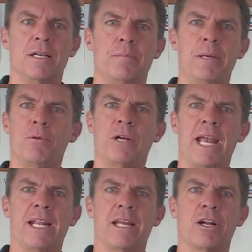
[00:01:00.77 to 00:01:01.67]
People
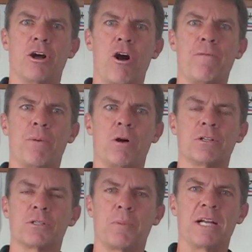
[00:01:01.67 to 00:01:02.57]
can't hit a golf ball
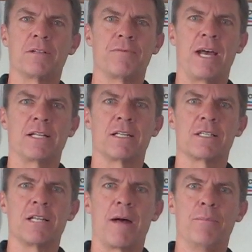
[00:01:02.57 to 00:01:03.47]
despite the fact that
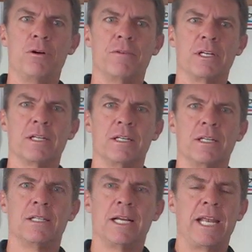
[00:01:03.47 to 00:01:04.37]
it's not moving.
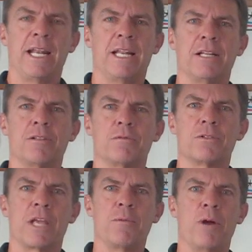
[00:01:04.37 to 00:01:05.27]
They can't hit it the
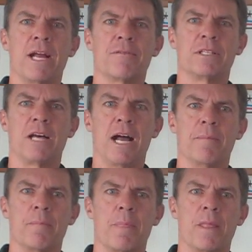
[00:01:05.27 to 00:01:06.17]
same way every
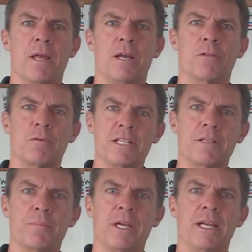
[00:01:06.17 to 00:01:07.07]
time. The
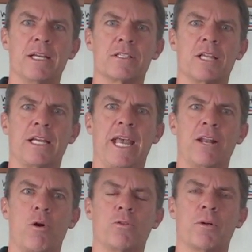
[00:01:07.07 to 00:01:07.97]
reason being is they
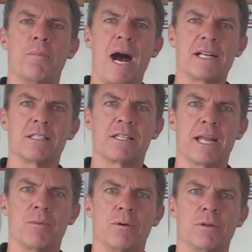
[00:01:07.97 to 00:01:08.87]
can't hold their body
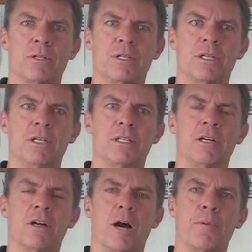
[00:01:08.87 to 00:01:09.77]
stable.
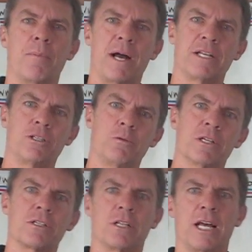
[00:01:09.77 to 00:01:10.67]
Their upper body
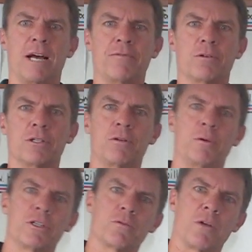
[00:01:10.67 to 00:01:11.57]
twists left or
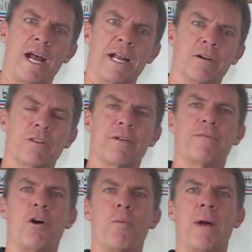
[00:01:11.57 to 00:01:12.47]
twists right, or they
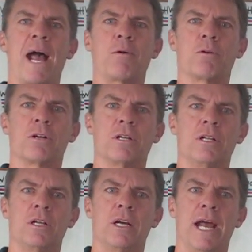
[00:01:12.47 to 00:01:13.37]
fall backward,
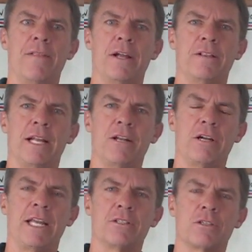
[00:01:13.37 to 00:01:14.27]
and they
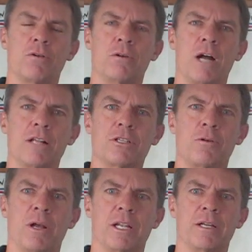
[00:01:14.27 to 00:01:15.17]
don't get, so
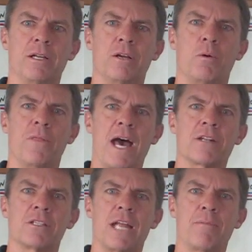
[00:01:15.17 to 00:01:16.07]
consequently, without
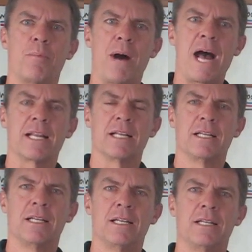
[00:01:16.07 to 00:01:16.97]
a stable body,
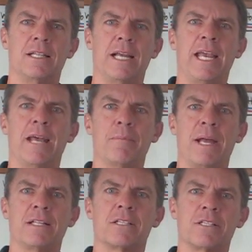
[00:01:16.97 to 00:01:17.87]
they can't
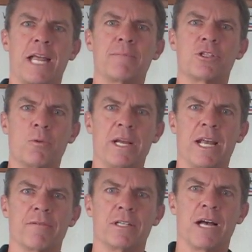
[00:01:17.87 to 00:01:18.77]
make the same swing
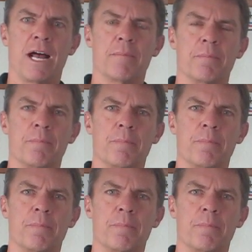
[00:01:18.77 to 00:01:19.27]
every time.